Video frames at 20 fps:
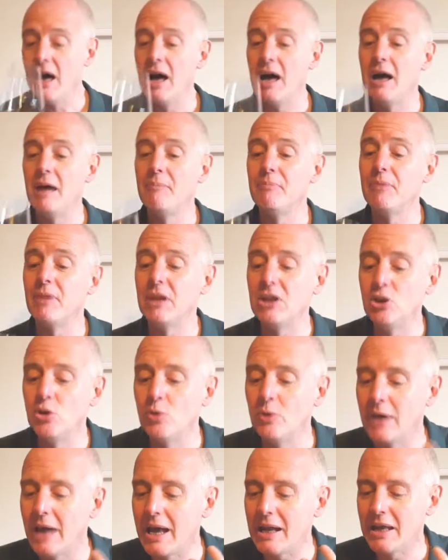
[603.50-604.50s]
um,
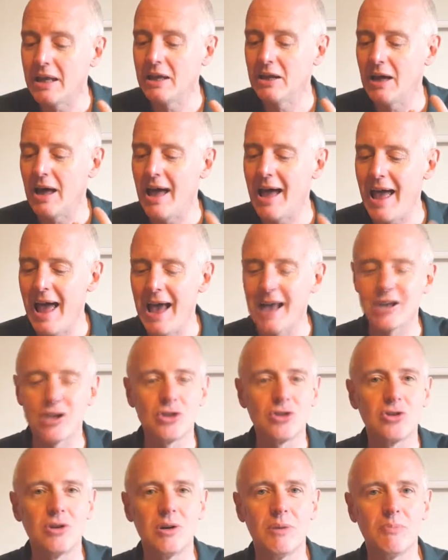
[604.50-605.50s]
you're getting uh,
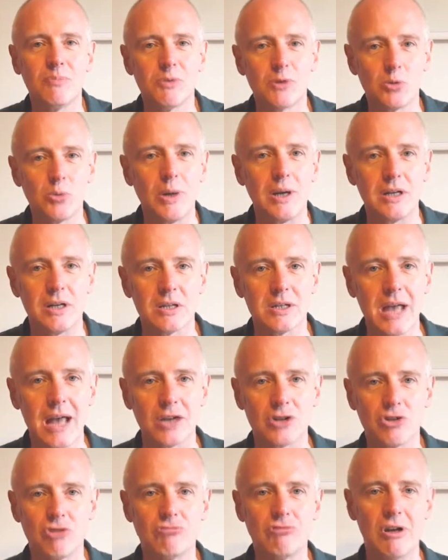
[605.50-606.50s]
extra sweetness,
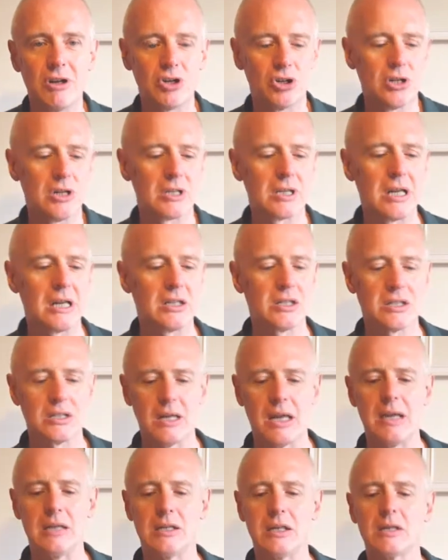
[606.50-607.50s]
extra richness. It's,
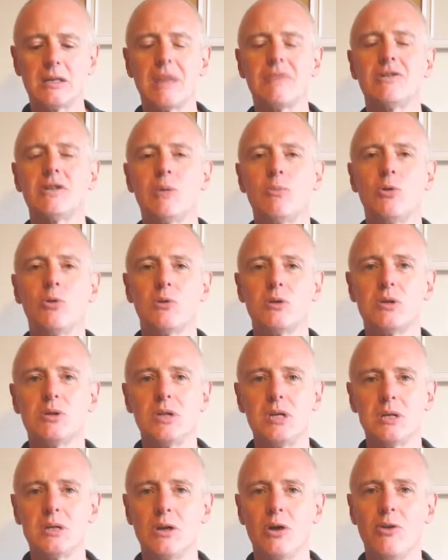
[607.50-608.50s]
it's as if someone's
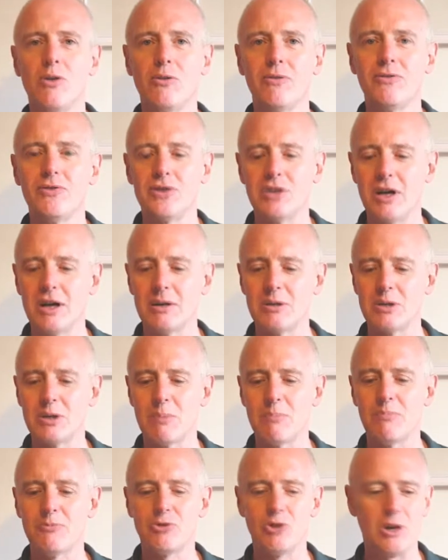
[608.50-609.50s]
dissolved
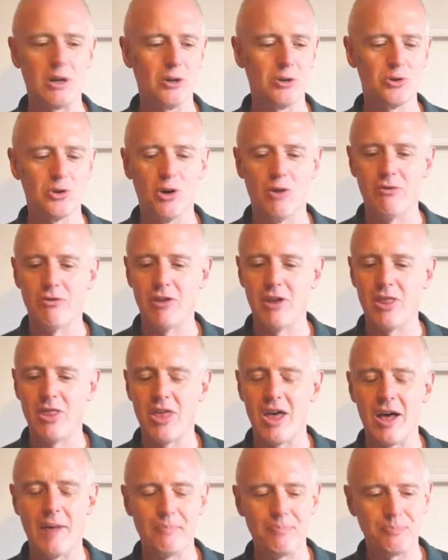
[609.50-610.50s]
some treacle toffee in
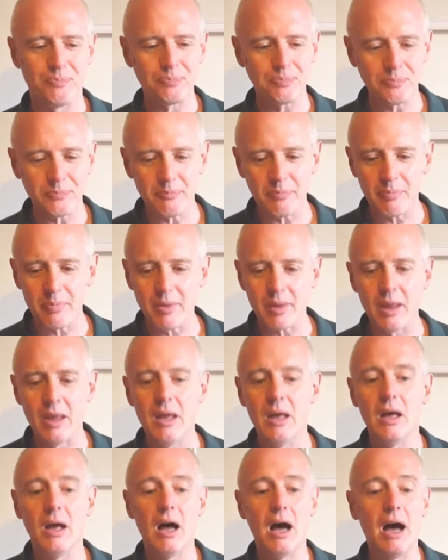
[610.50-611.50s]
there.
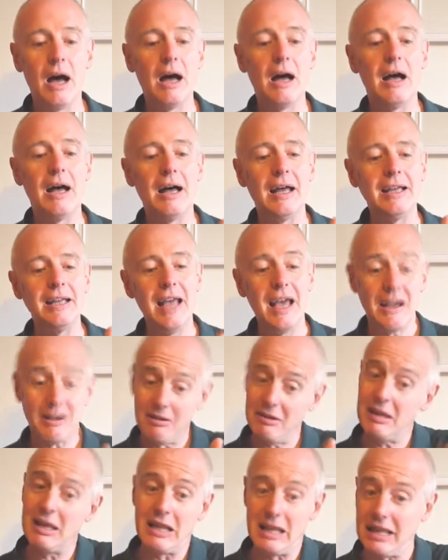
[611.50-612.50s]
Uh,
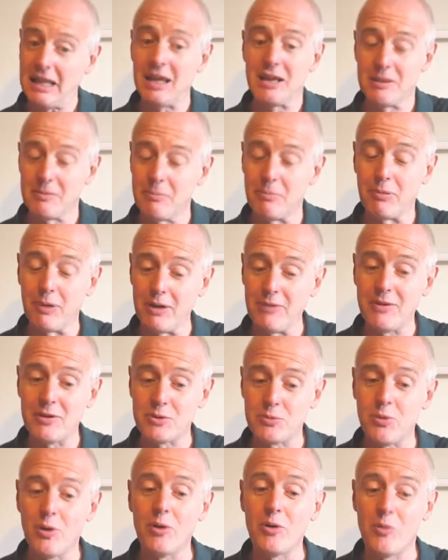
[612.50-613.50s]
yeah, like the
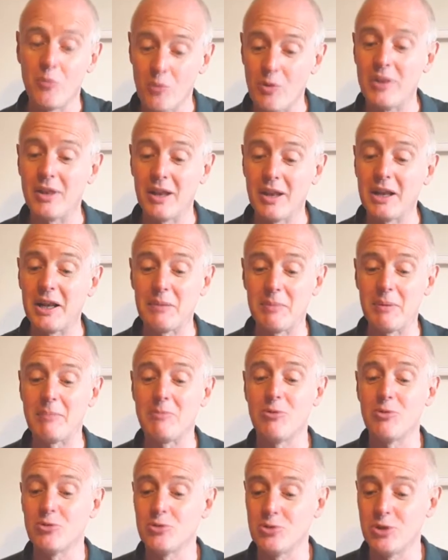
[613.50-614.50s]
previous one, with a little bit
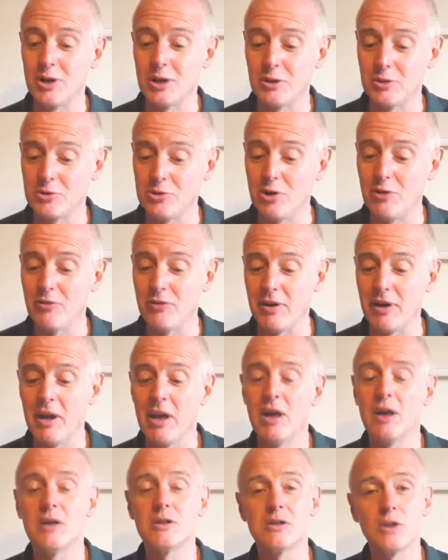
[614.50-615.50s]
more treacle toffee.
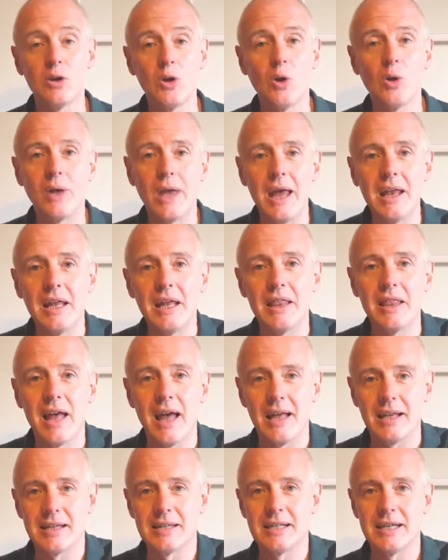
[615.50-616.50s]
So you're getting
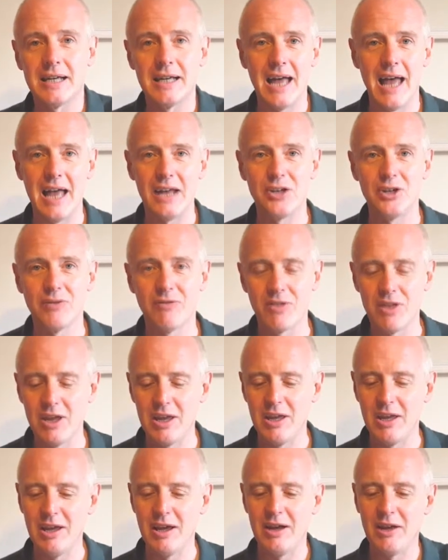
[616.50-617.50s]
that uh, edge of
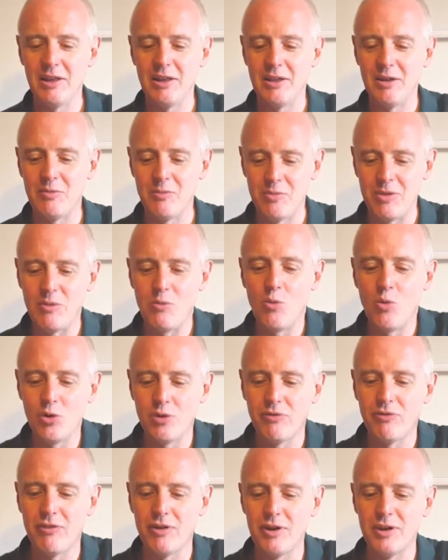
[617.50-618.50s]
the, uh, the, the
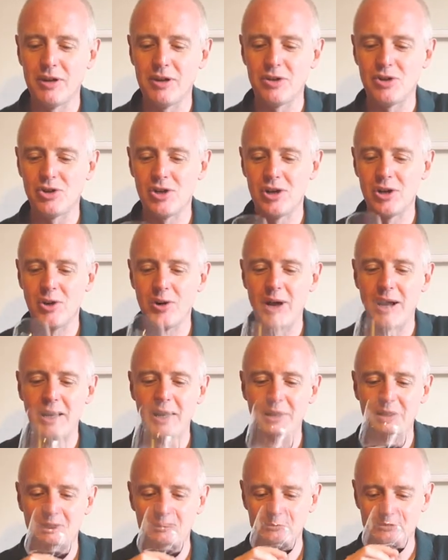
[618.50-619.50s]
wood furniture. You're
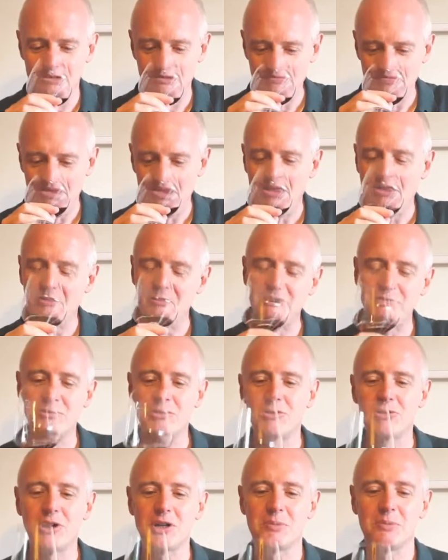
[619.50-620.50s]
getting those those
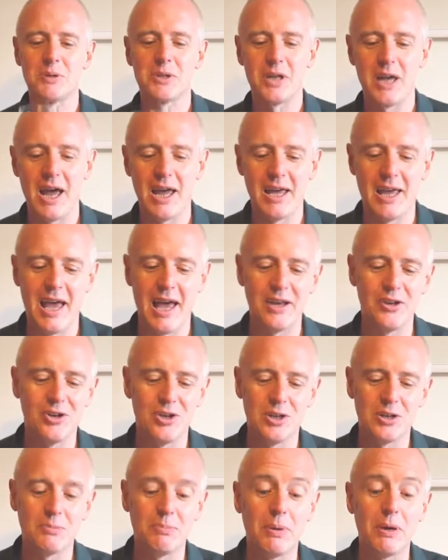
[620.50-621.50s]
Christmas cake
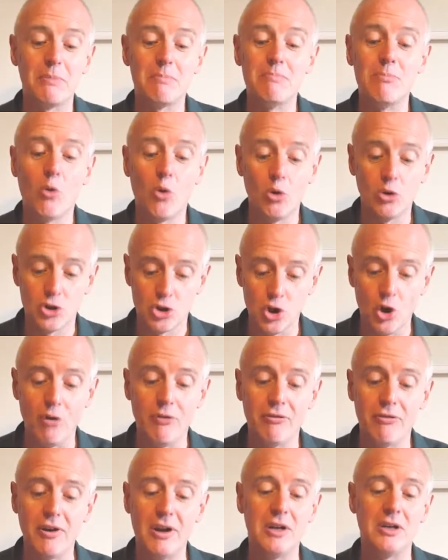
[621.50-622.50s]
edges, but more
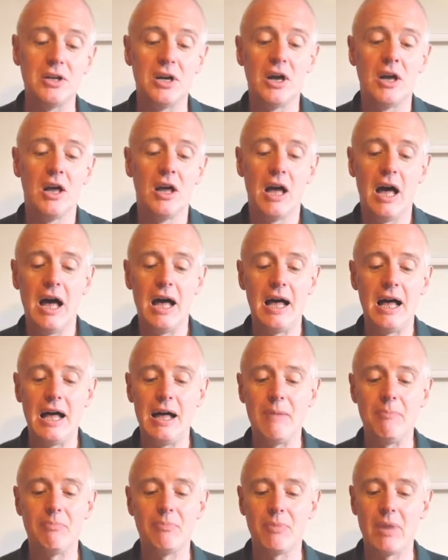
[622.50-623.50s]
toffied
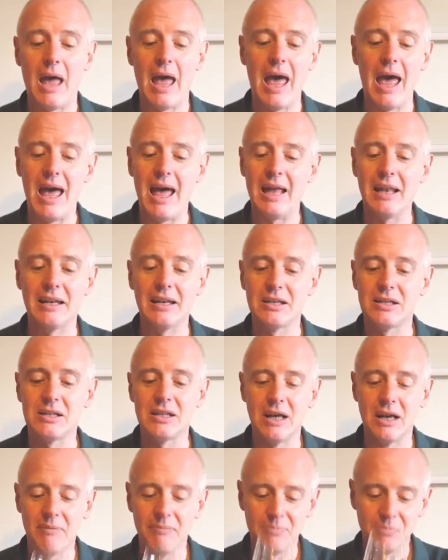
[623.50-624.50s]
um, and
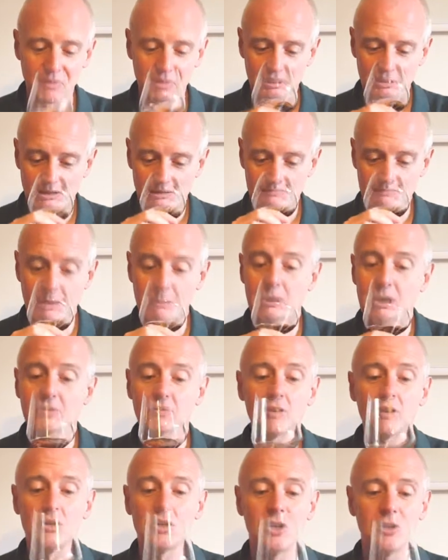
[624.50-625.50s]
uh, maybe
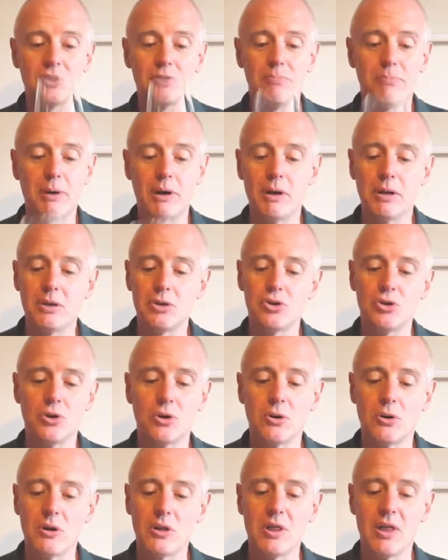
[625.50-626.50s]
even a touch of barley
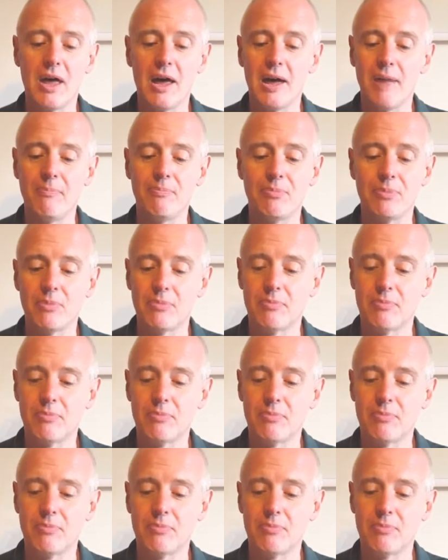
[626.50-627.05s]
sugar in there.